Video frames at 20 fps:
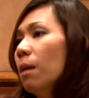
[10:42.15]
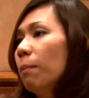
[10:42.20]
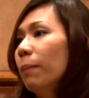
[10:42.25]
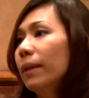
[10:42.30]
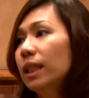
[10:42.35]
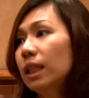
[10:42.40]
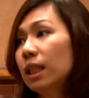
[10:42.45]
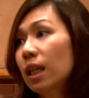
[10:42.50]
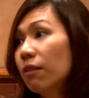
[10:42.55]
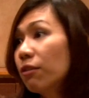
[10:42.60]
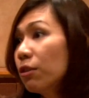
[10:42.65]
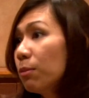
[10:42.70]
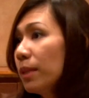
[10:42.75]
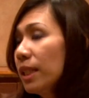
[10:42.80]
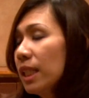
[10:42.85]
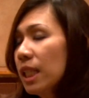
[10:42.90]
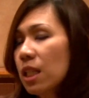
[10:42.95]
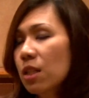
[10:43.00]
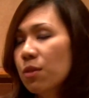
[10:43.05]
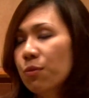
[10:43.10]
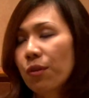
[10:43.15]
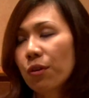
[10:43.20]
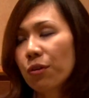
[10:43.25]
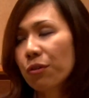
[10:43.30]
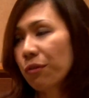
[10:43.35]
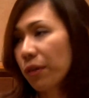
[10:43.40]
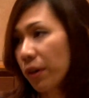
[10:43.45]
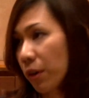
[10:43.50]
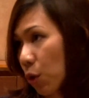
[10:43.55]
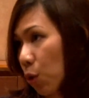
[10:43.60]
but the government is
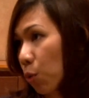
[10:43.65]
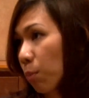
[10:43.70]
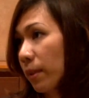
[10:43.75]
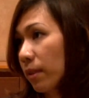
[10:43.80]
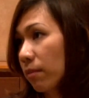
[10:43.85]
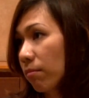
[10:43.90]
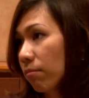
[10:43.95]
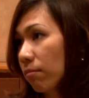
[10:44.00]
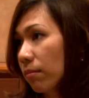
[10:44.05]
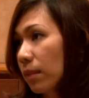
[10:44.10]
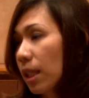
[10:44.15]
very, very open.